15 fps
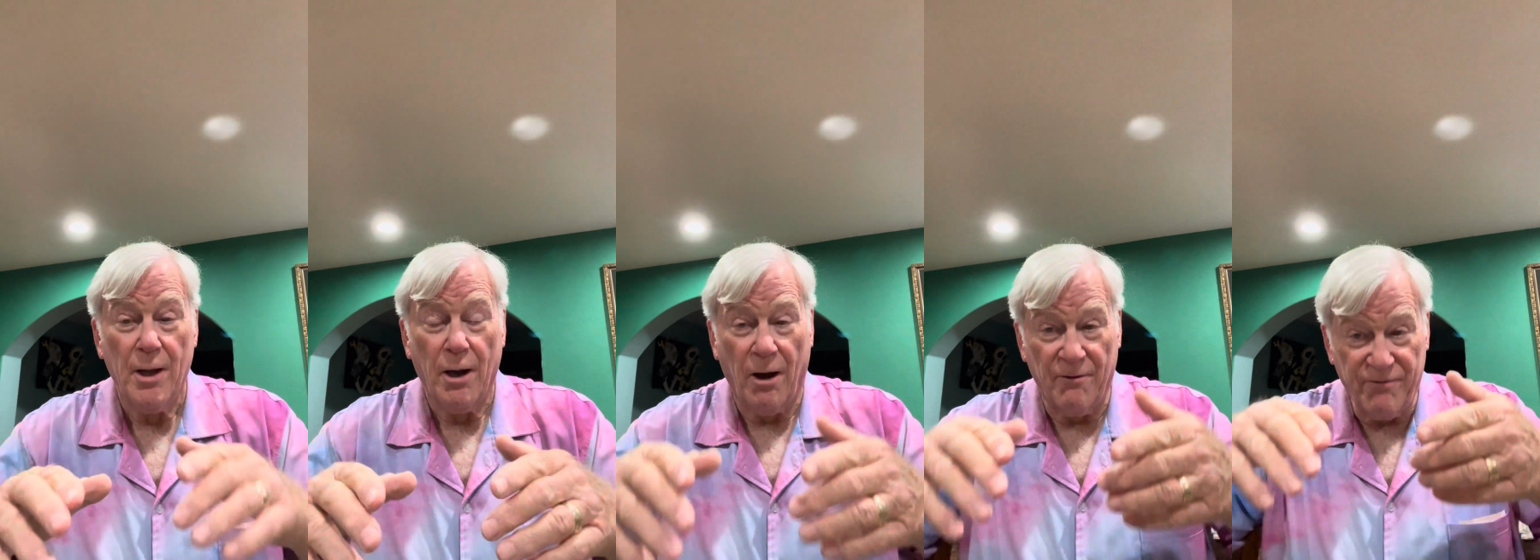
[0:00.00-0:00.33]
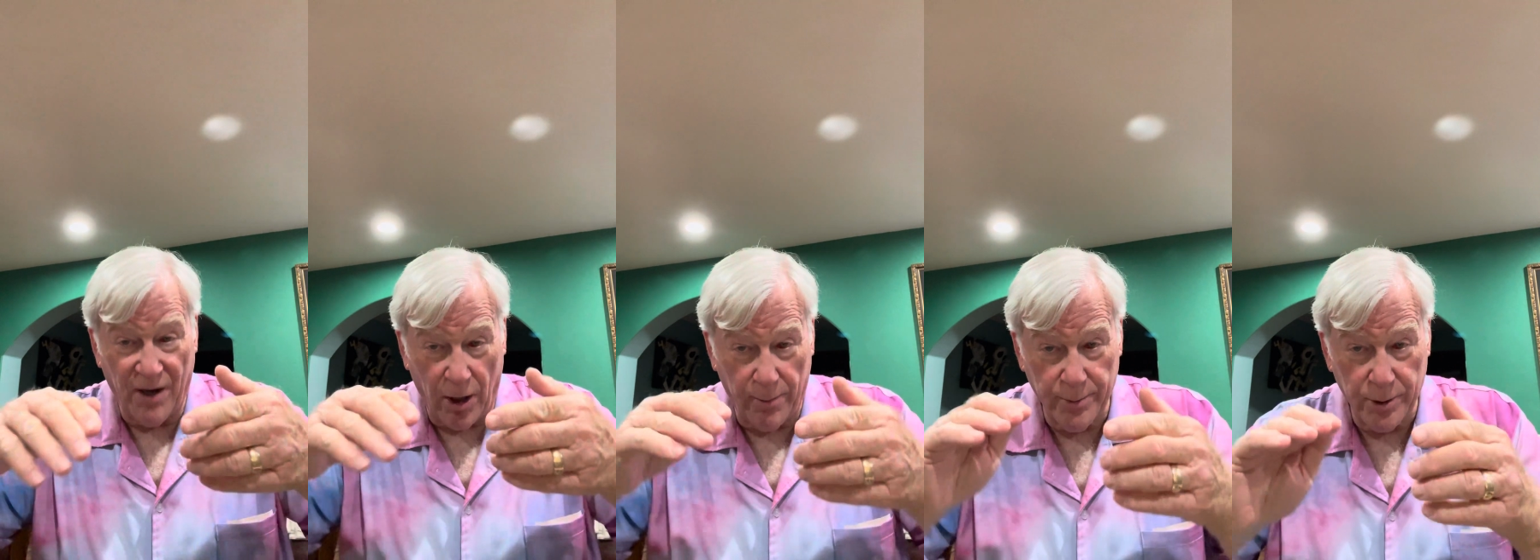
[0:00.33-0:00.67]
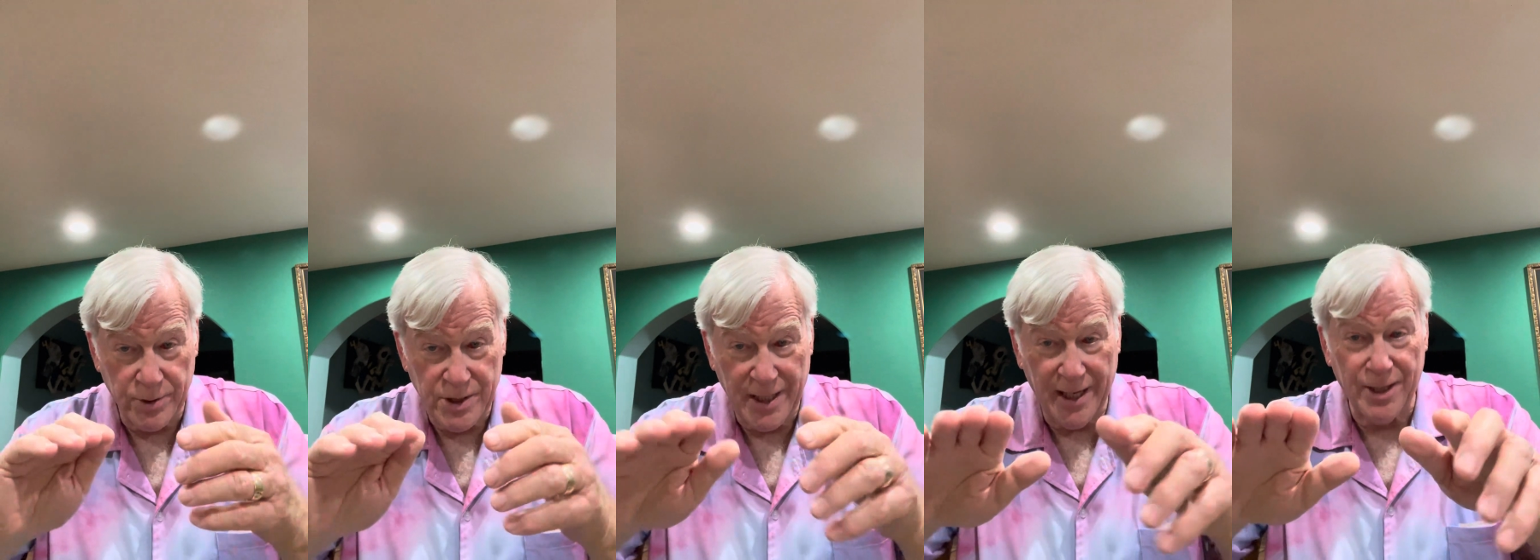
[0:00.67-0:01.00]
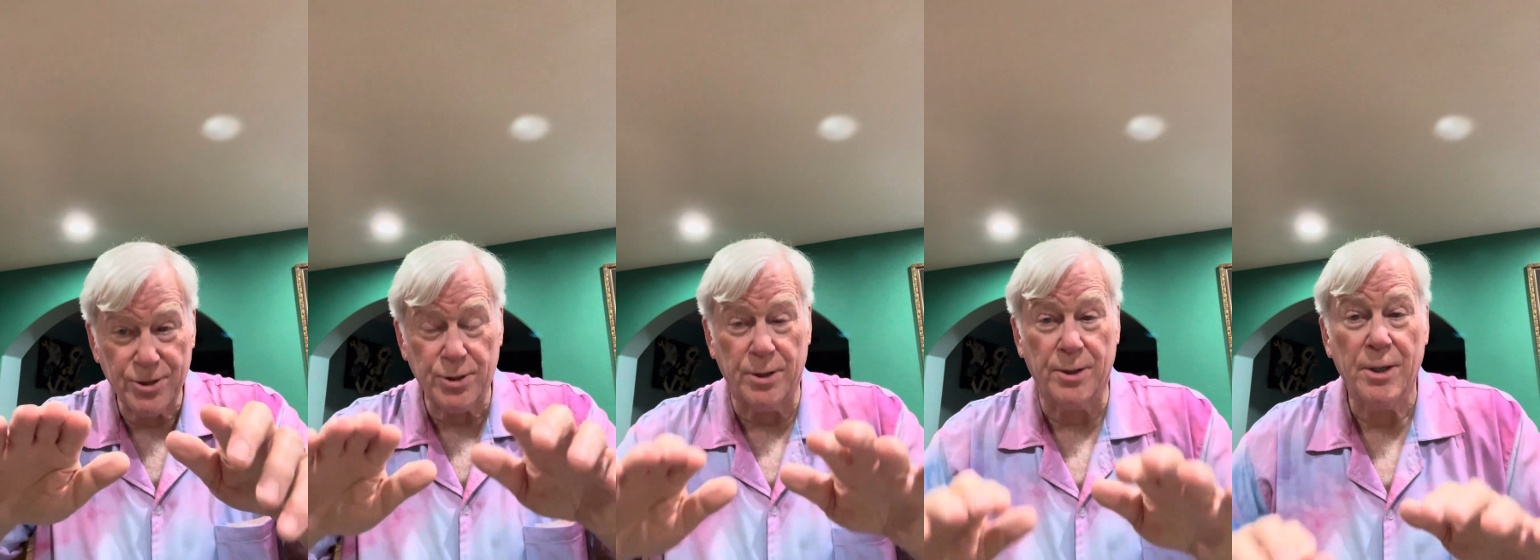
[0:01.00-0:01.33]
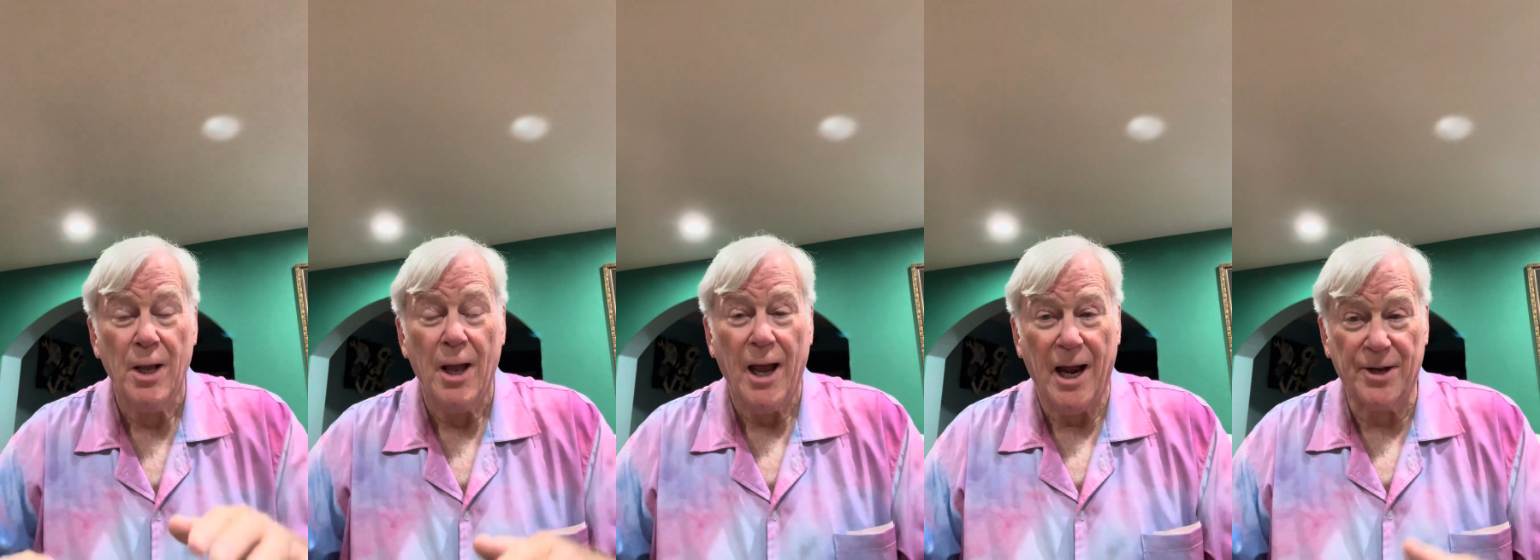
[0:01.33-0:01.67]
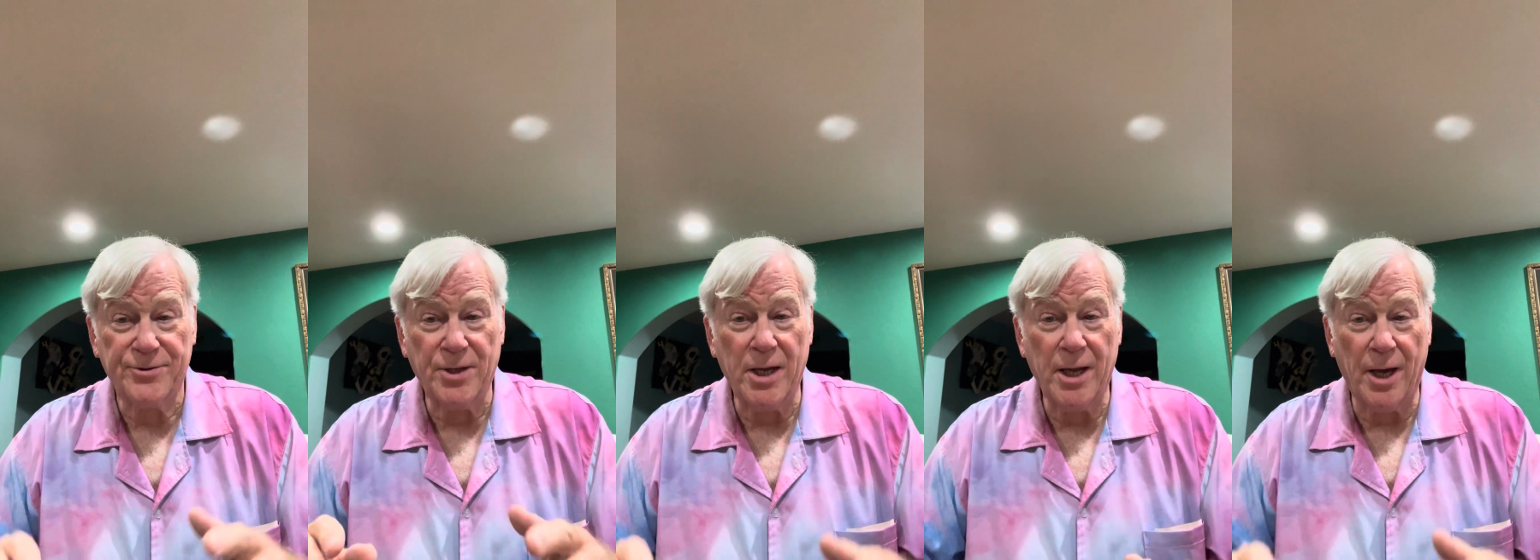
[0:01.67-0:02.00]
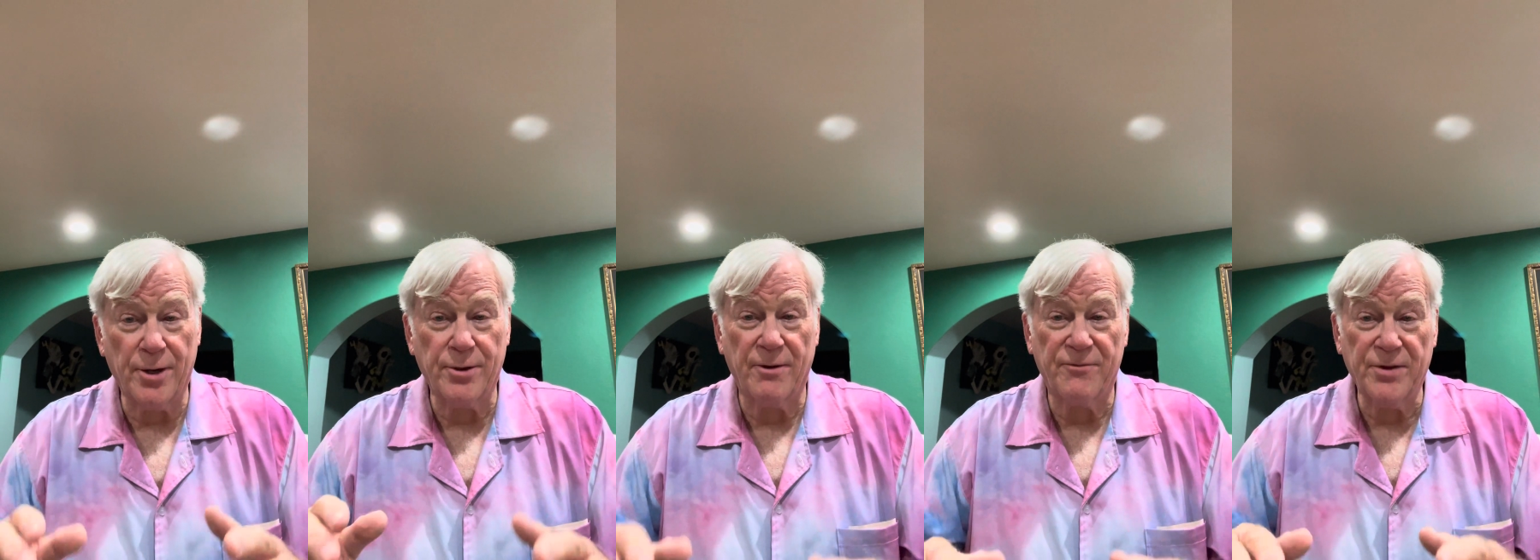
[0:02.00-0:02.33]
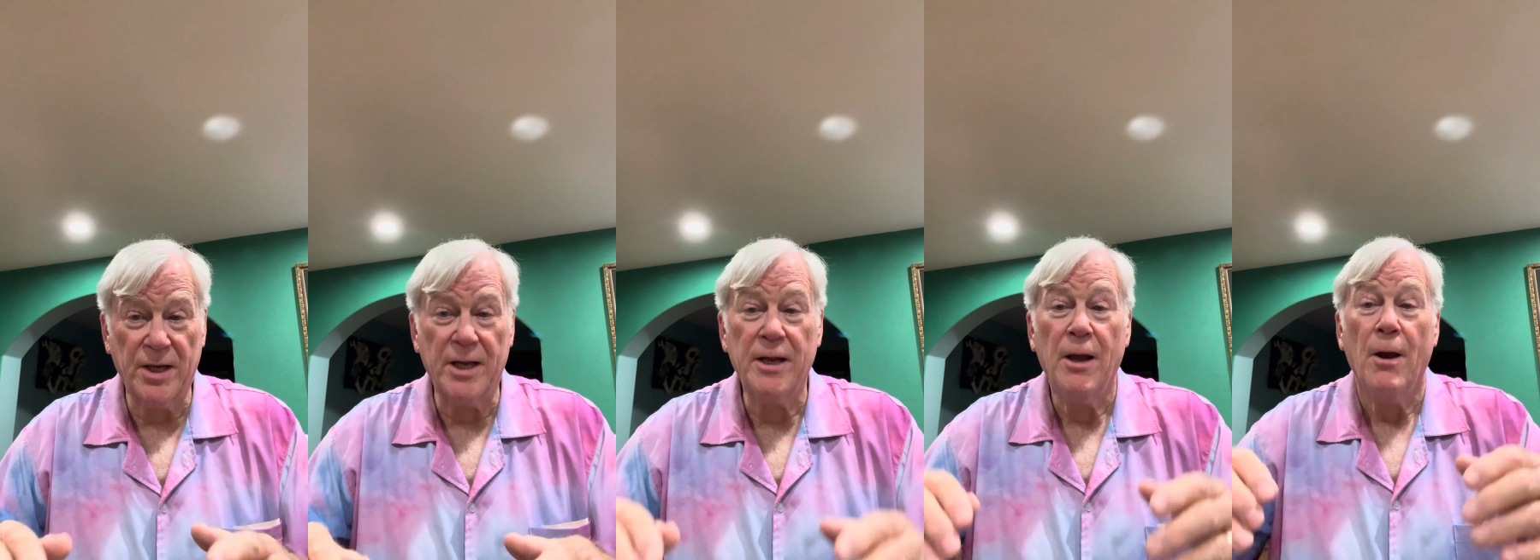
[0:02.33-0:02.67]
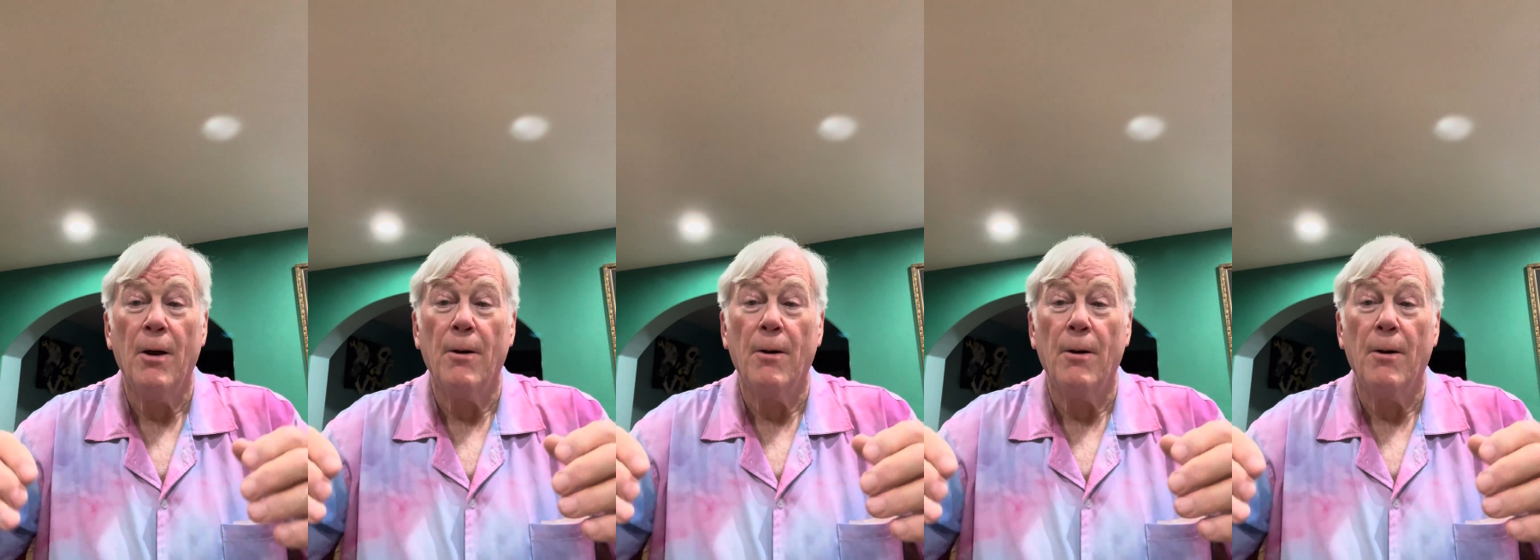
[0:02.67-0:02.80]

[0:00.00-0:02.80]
a vowel mutation at the end of the